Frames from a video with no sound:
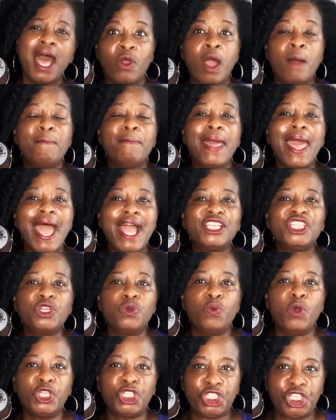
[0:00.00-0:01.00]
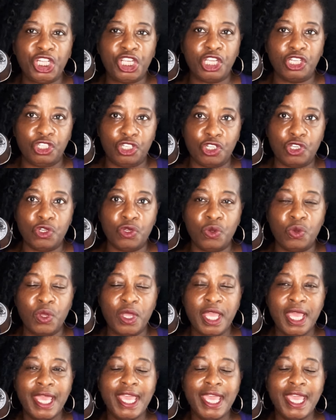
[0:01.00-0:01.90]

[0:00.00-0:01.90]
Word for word: Imagine what she could do